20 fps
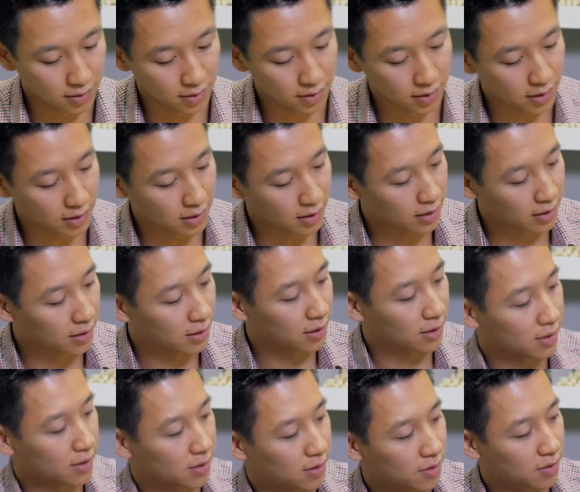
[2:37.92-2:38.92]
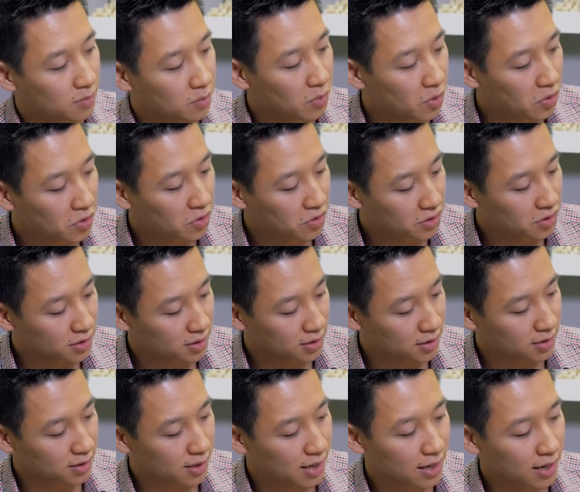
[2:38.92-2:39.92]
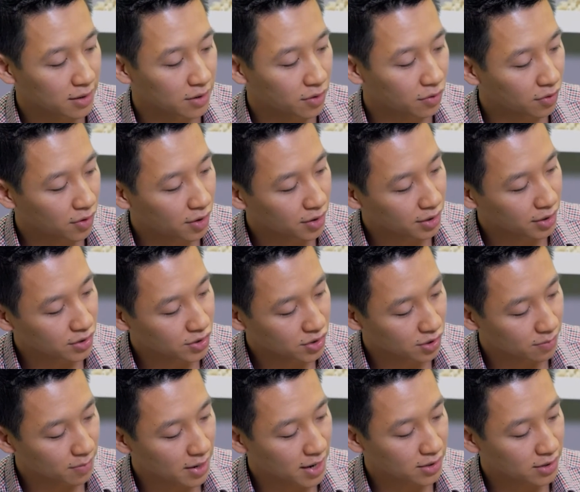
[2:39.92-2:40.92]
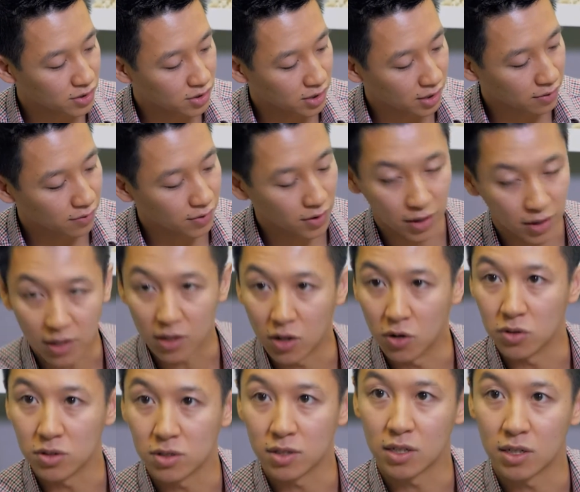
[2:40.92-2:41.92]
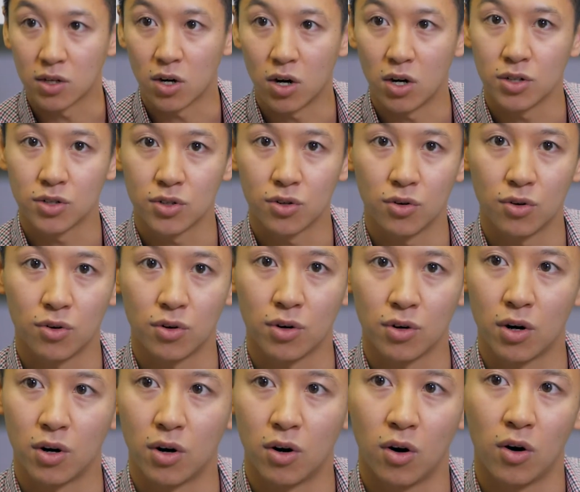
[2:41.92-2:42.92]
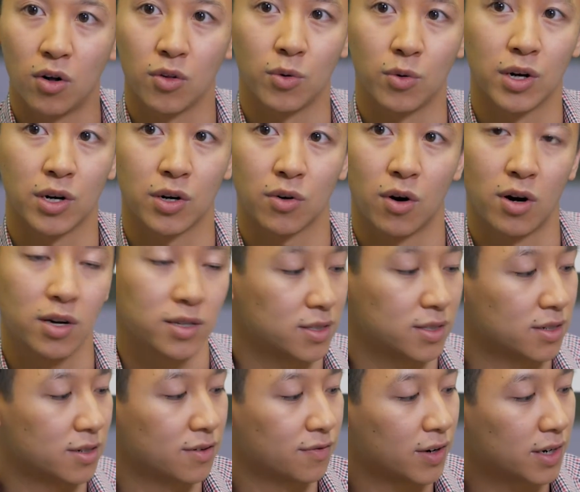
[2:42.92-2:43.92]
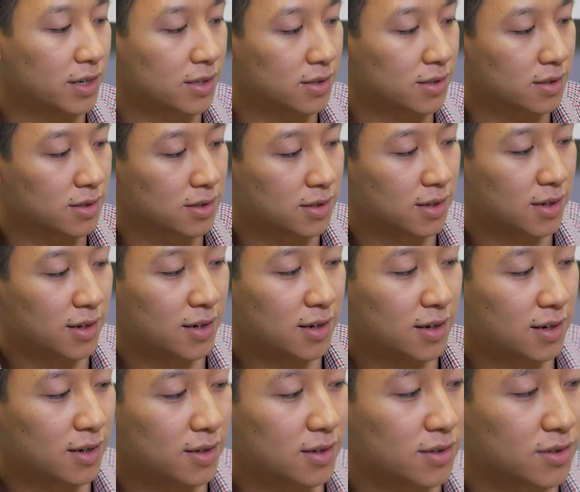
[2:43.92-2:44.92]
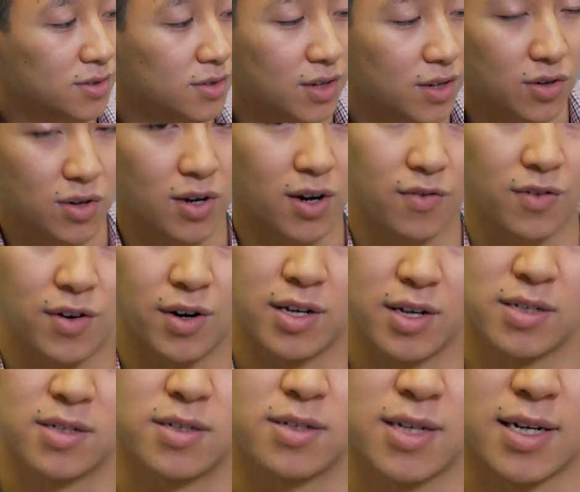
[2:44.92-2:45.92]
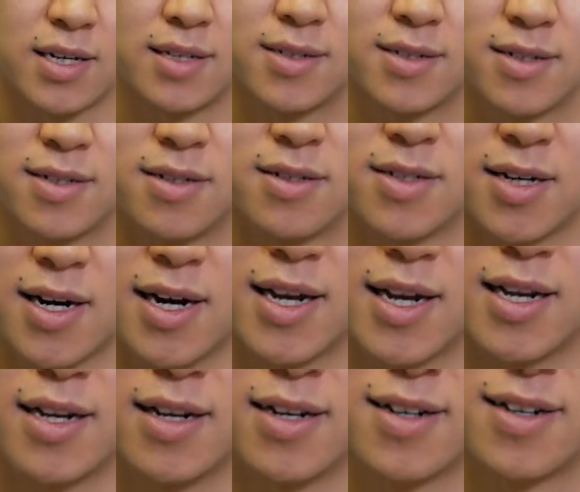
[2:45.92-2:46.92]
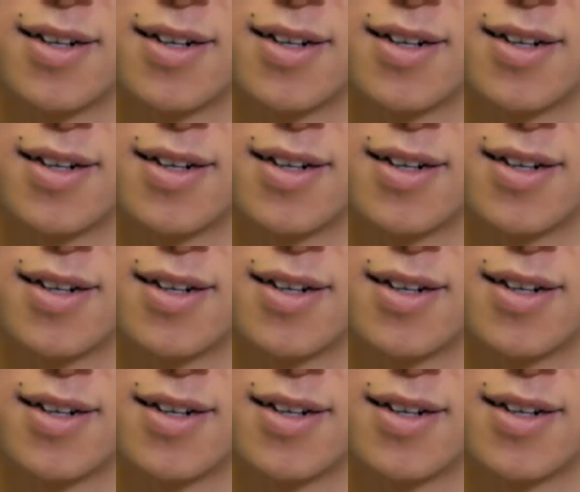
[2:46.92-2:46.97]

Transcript: The mold and the orthotic should match like very closely in contour all the way across the device so that you have a nice like tight